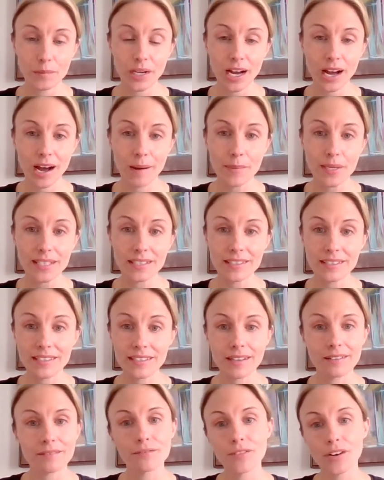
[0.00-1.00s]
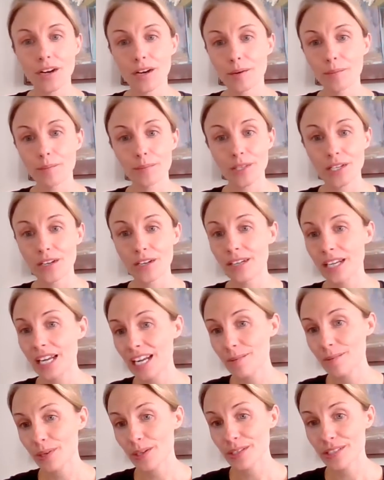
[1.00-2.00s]
comments from their
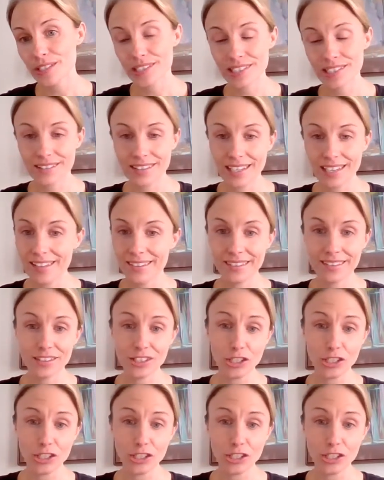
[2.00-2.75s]
neighbors that,